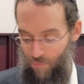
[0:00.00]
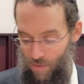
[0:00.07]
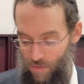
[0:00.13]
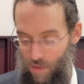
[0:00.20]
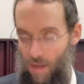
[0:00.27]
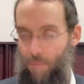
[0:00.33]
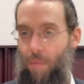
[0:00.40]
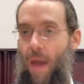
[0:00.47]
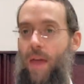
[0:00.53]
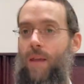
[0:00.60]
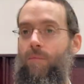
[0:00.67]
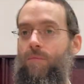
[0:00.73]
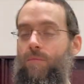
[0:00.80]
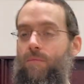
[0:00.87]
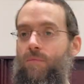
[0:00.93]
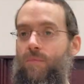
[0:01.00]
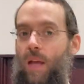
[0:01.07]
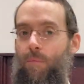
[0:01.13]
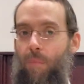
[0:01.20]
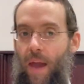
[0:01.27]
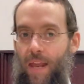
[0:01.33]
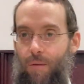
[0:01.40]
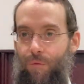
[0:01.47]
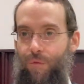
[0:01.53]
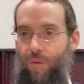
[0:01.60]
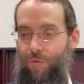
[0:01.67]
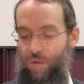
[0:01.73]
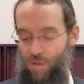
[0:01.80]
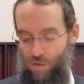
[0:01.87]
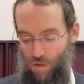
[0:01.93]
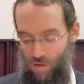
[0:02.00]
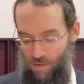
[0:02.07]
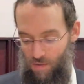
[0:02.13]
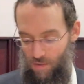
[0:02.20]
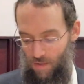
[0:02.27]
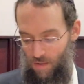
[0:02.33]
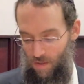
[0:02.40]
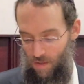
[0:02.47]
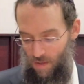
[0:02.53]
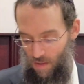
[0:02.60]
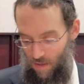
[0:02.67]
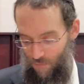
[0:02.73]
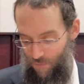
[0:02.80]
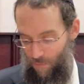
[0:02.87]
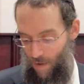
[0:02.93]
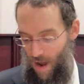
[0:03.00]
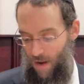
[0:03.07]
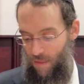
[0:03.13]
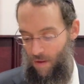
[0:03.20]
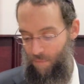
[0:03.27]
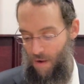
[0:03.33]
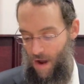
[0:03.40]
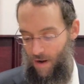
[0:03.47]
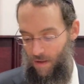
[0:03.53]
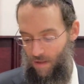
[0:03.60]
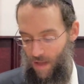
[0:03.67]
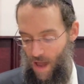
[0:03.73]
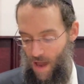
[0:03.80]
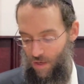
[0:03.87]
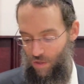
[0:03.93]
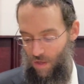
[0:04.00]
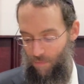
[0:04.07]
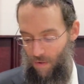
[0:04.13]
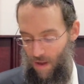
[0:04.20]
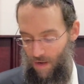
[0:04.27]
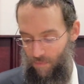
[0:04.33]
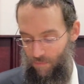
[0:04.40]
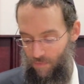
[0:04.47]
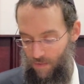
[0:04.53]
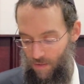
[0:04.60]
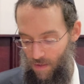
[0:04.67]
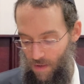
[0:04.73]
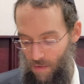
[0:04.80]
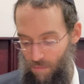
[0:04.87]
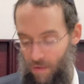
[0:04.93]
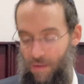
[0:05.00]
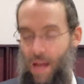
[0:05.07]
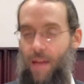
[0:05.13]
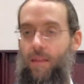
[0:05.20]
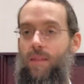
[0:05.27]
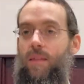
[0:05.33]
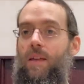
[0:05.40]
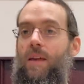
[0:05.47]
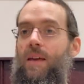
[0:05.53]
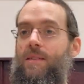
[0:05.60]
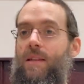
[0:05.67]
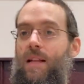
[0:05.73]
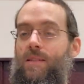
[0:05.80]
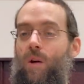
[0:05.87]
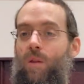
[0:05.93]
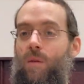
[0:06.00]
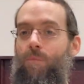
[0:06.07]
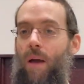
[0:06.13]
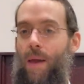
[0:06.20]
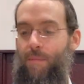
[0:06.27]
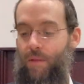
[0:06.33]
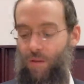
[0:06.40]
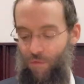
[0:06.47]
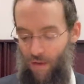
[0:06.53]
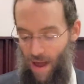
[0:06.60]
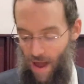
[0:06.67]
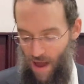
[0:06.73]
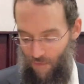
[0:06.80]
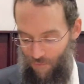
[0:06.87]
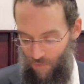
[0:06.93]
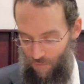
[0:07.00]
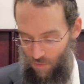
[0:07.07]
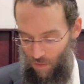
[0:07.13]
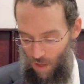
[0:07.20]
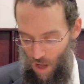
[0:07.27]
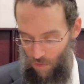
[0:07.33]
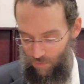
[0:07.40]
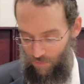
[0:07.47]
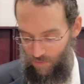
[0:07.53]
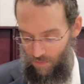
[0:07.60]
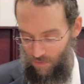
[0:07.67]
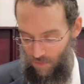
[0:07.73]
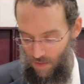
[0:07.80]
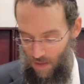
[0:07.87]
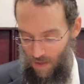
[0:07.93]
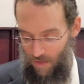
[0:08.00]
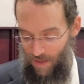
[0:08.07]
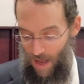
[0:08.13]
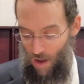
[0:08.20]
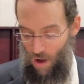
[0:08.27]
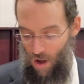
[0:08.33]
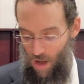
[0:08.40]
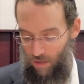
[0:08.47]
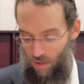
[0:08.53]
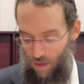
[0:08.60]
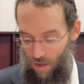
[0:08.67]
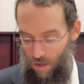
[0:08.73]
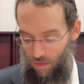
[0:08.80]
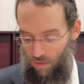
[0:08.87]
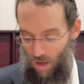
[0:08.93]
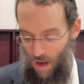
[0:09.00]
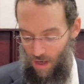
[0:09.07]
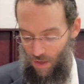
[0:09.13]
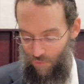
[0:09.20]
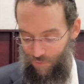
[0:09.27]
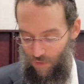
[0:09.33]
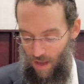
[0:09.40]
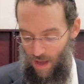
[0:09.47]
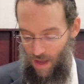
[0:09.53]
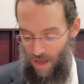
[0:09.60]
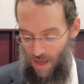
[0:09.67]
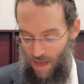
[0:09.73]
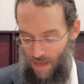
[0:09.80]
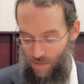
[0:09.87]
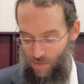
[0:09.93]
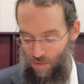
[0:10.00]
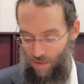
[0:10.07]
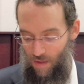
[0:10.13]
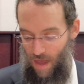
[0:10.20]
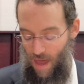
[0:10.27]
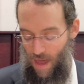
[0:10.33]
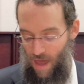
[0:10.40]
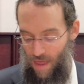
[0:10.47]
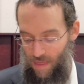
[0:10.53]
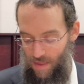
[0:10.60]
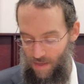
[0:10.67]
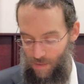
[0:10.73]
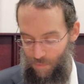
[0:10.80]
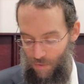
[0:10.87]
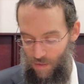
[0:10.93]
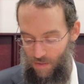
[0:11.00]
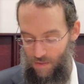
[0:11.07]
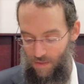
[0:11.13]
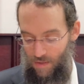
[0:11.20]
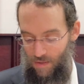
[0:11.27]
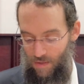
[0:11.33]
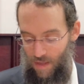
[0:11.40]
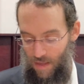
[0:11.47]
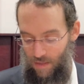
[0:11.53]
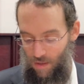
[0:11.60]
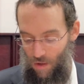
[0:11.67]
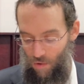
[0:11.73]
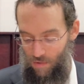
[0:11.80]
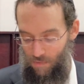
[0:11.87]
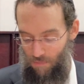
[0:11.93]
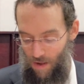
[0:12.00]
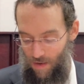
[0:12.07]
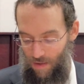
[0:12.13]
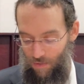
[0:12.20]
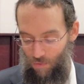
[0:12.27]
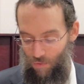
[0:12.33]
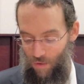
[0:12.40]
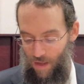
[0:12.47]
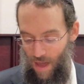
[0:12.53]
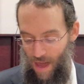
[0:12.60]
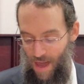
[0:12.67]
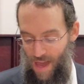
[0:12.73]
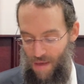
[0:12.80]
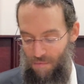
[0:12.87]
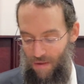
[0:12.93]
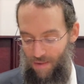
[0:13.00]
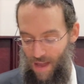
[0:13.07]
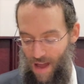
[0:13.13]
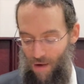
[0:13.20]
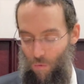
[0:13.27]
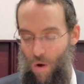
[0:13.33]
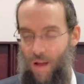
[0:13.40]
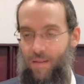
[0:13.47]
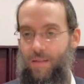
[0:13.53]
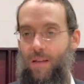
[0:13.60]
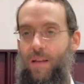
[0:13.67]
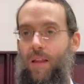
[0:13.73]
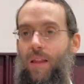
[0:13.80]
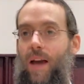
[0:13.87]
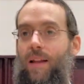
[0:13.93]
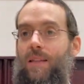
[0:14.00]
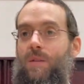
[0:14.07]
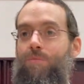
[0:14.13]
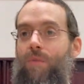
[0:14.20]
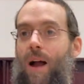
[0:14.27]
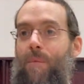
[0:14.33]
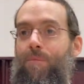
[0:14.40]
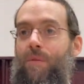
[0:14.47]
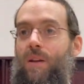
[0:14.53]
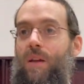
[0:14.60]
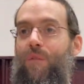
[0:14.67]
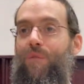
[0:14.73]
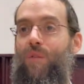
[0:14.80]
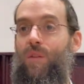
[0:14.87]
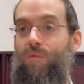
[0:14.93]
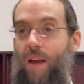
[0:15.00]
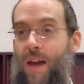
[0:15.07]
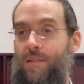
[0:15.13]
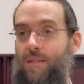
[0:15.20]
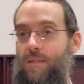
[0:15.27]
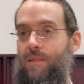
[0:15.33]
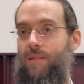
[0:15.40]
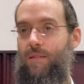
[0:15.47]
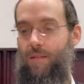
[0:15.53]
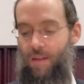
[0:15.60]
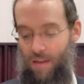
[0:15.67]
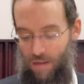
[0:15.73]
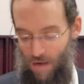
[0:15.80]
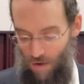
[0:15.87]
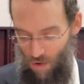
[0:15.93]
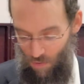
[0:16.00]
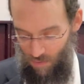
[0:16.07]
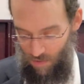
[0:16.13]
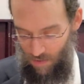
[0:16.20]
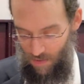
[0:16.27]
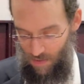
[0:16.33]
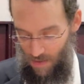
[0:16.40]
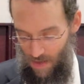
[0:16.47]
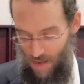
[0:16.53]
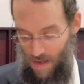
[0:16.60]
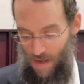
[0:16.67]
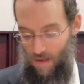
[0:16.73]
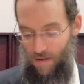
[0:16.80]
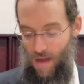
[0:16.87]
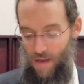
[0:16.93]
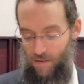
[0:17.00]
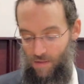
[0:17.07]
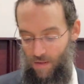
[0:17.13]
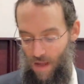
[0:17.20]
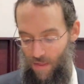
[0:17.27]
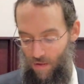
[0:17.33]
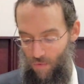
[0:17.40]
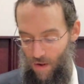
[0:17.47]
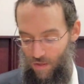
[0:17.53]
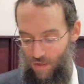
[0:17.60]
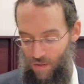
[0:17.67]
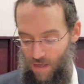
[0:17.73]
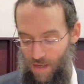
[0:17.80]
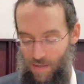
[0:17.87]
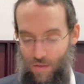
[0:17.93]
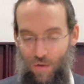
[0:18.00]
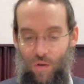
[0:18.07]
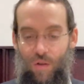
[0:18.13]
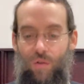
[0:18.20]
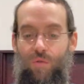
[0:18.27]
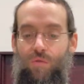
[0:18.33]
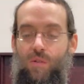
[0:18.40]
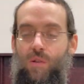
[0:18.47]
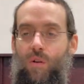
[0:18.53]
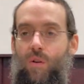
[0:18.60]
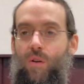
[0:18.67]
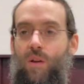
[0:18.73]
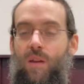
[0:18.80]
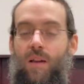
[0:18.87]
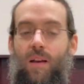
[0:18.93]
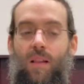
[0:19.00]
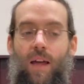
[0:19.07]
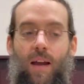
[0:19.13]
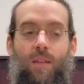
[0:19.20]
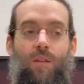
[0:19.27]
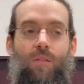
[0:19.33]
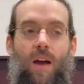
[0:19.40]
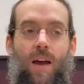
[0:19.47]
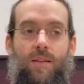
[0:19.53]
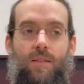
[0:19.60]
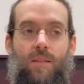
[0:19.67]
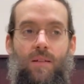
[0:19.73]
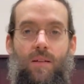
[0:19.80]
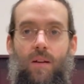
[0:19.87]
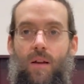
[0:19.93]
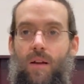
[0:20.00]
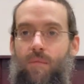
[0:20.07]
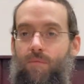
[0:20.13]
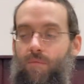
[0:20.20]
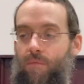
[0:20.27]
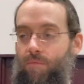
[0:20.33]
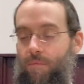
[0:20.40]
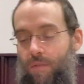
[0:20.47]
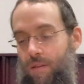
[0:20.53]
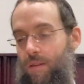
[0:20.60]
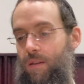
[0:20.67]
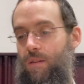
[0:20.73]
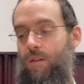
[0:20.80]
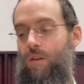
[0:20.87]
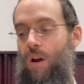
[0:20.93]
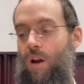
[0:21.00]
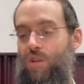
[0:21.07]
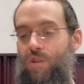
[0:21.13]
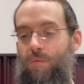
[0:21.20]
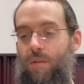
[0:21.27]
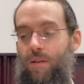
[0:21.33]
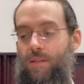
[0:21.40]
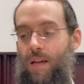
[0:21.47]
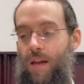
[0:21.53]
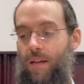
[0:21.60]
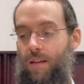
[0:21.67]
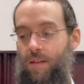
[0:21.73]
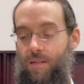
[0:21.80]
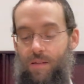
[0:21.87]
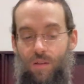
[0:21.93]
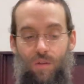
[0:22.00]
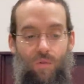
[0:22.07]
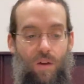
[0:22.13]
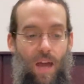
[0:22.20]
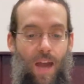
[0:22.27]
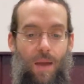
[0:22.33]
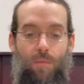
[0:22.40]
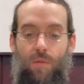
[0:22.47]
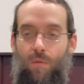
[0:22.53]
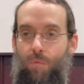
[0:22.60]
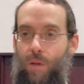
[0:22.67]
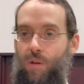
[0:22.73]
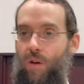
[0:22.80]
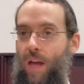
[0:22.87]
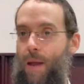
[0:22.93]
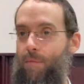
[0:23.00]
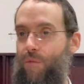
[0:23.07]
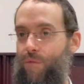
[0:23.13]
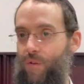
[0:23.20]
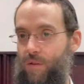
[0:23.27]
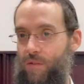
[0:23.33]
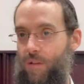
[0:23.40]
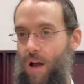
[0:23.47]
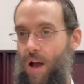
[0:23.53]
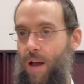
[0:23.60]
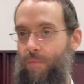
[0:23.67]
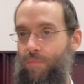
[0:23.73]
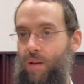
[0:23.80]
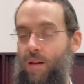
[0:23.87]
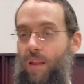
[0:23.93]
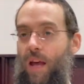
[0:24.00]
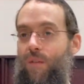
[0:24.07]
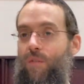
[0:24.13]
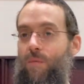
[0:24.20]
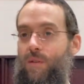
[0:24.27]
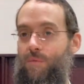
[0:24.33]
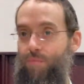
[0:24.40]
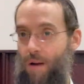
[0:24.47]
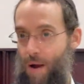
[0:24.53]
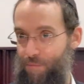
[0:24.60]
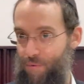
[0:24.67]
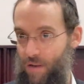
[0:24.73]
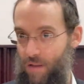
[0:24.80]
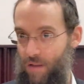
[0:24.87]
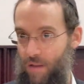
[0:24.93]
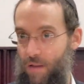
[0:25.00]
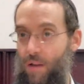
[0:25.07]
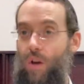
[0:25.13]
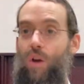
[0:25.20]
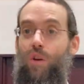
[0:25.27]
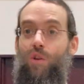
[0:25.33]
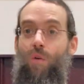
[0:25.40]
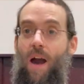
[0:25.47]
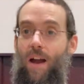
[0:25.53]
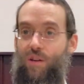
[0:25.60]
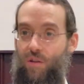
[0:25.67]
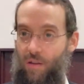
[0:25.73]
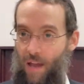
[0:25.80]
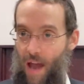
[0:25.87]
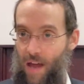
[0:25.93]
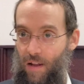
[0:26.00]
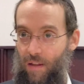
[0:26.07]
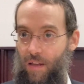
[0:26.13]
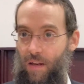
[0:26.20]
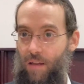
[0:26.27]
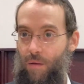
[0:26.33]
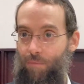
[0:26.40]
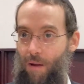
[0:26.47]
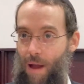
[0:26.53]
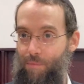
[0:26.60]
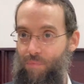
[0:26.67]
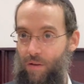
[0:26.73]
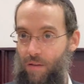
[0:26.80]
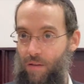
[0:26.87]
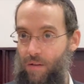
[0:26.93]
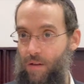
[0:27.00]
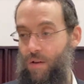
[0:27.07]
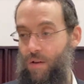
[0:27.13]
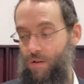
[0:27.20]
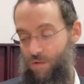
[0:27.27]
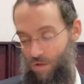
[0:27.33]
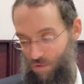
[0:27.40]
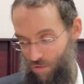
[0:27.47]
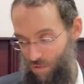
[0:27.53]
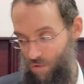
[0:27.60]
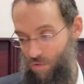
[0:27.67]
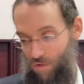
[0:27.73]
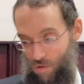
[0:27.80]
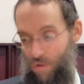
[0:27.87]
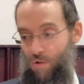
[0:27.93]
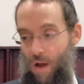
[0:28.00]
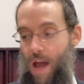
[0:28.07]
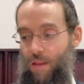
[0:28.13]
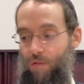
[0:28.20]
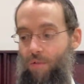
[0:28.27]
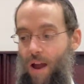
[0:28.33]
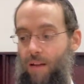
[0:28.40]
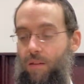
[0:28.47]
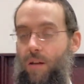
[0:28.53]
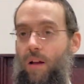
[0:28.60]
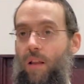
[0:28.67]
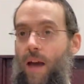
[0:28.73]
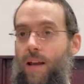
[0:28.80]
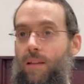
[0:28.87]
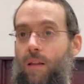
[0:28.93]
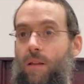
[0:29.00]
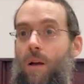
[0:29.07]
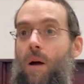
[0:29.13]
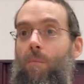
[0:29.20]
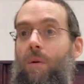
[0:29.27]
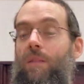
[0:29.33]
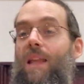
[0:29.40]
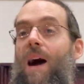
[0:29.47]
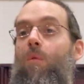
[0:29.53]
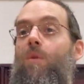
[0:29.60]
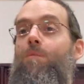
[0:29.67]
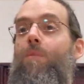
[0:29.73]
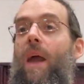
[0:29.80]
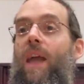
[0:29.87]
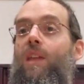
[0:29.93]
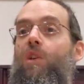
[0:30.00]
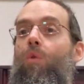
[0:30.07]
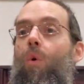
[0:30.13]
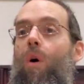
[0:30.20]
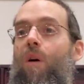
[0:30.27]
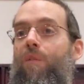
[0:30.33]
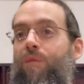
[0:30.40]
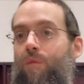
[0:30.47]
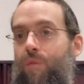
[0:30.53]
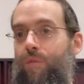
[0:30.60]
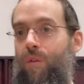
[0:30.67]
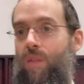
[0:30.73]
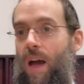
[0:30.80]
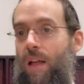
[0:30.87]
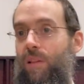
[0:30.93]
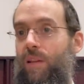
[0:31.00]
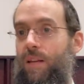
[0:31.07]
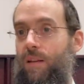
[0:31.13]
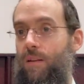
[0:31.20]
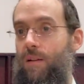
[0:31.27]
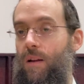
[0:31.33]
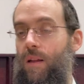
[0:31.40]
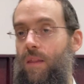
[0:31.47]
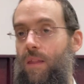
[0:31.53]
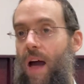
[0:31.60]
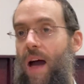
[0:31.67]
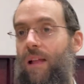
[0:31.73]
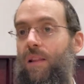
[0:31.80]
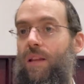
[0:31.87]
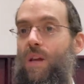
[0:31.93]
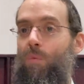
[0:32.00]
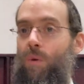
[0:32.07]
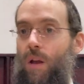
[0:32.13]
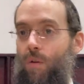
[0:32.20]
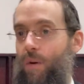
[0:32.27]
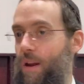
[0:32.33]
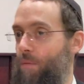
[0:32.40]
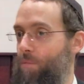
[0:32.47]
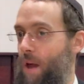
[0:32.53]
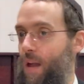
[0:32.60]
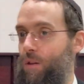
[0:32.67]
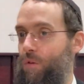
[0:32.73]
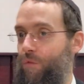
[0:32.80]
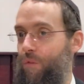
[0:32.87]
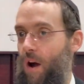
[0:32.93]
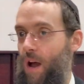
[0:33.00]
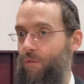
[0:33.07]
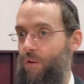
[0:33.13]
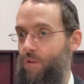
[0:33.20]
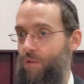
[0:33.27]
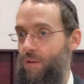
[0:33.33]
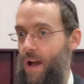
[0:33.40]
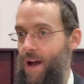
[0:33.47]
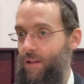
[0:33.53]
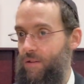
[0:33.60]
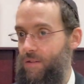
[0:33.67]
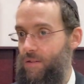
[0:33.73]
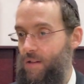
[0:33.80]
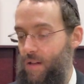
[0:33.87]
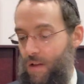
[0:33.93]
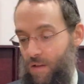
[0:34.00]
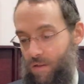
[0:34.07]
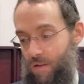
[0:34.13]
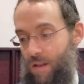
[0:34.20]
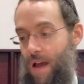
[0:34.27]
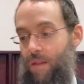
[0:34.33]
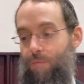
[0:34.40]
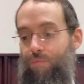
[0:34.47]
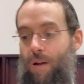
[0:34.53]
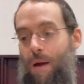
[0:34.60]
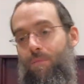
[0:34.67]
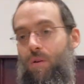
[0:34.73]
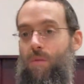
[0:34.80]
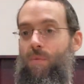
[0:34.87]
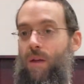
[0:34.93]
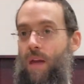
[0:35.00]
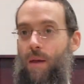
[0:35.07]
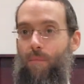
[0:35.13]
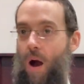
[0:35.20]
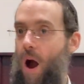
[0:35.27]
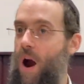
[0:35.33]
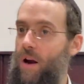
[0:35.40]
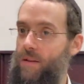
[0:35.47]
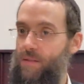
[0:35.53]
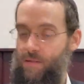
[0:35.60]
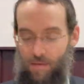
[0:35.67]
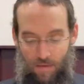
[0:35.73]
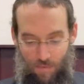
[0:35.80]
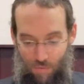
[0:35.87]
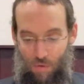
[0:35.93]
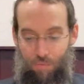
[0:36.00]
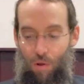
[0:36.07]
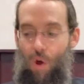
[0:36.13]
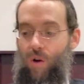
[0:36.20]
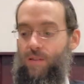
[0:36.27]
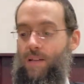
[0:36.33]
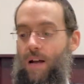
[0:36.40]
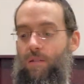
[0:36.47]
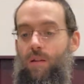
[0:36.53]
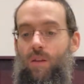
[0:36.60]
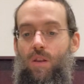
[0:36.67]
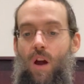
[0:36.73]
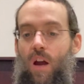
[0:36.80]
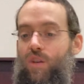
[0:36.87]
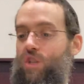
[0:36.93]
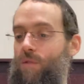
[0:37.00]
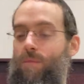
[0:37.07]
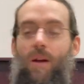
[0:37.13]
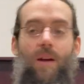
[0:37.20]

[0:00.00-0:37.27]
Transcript: So they paid him. They paid him 50 zuz. From out of their pocket cash, they paid him. But now the thing is, that's only payment of half of the loan. Now Hoda Katarifle, so then this person that he owes money to came and now wants to collect his property for the rest that they're owed. Yeah, so now the question is, could he do so? Could he collect the rest? Mm, the, the Yerushim could say, listen, you came when you came the first time to collect from this property, you actually had a lien on the property. So you, you, you had the right to collect it. But now we paid you off for that lien. That lien, we already paid you $500. So now the property became ours. It belongs now to the Yershim.